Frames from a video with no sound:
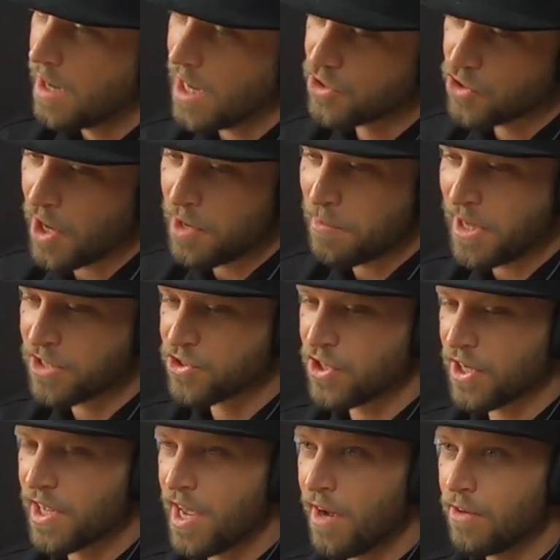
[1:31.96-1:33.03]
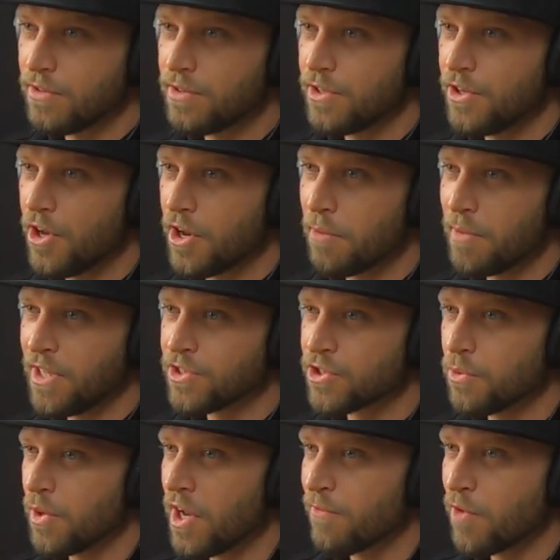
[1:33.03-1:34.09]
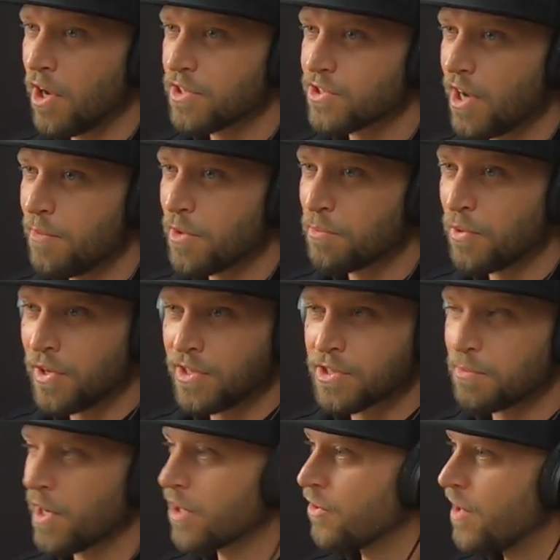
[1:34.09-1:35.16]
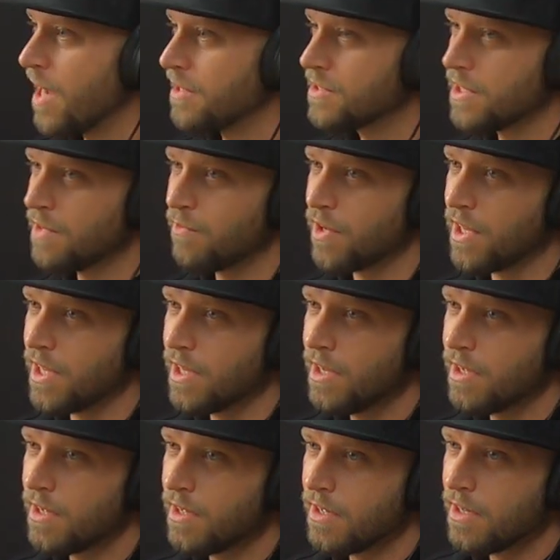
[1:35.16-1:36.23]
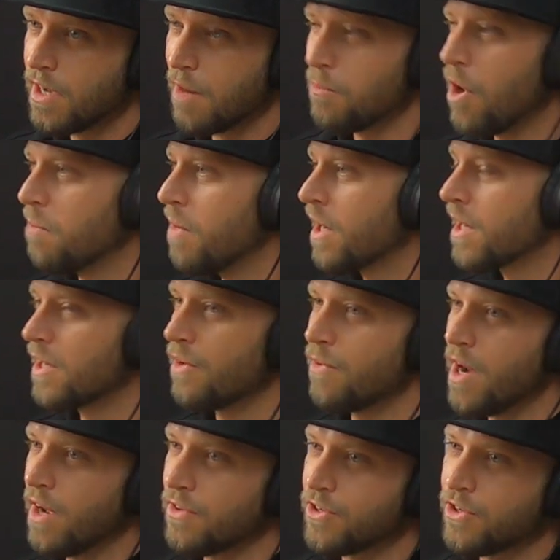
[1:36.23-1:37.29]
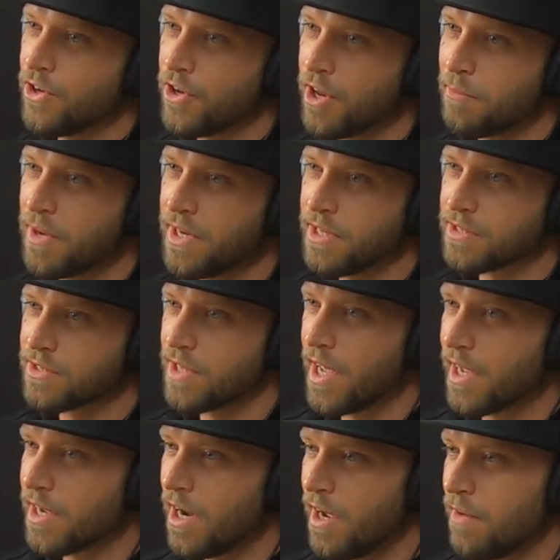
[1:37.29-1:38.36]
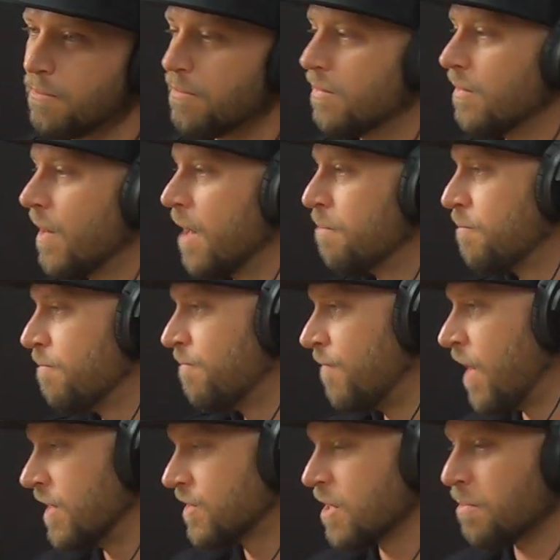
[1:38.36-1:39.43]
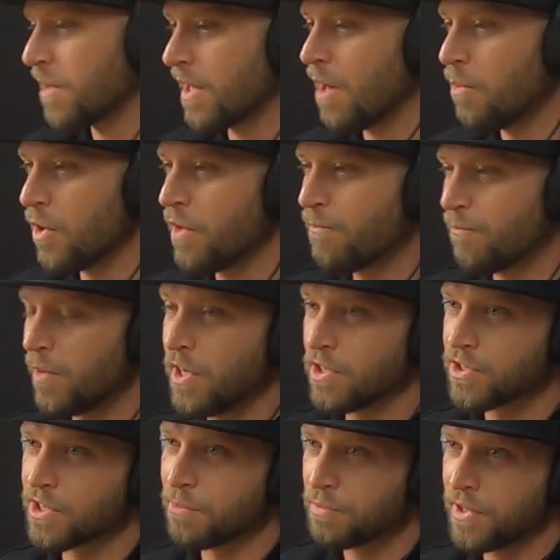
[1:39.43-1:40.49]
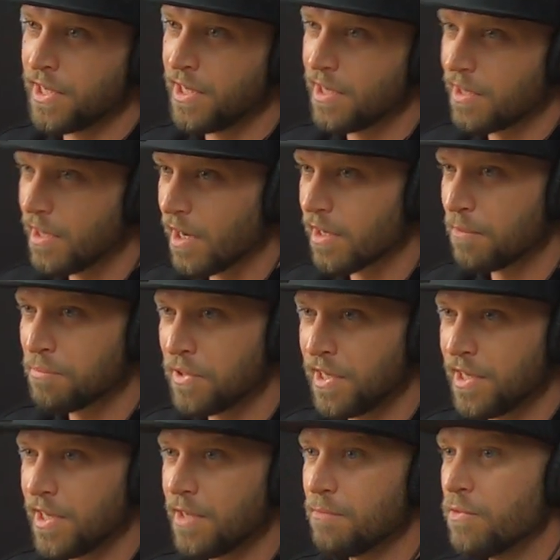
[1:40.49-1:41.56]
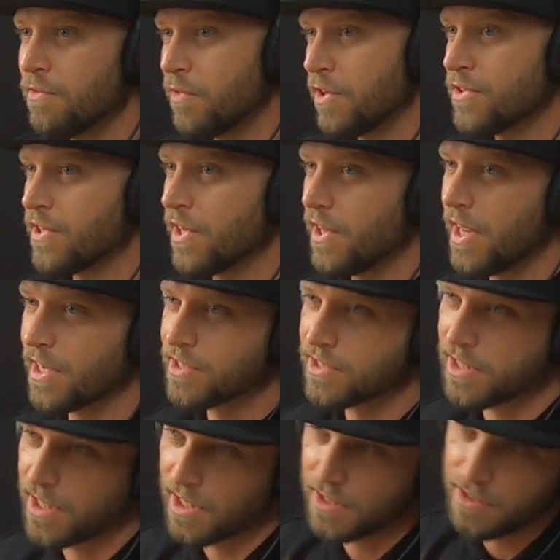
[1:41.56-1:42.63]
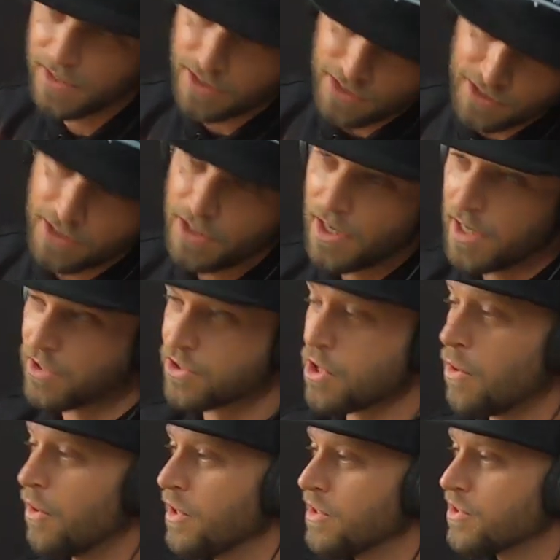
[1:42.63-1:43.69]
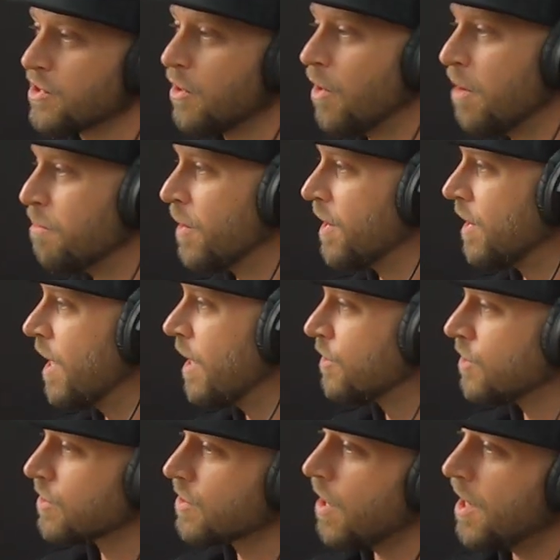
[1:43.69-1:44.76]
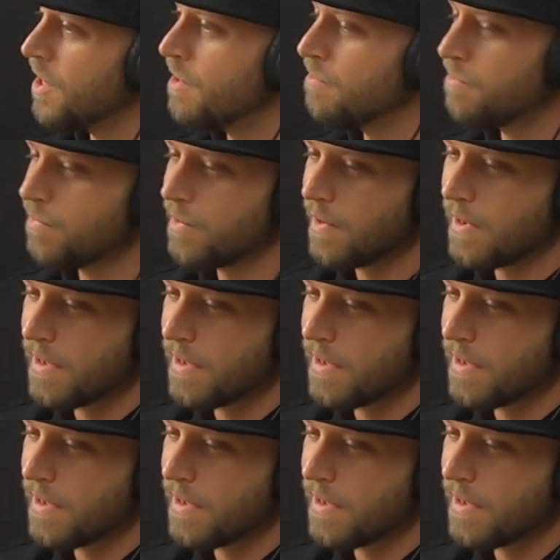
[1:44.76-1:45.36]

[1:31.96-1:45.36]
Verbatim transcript: I try to make shit count, you know what I mean? So when I've got time to put into my creativity, I'm not mucking around. You know what I mean? It's like I I find something I want to finish, complete. I complete it, move on to the next thing, and so on and so on. But yeah, just kind of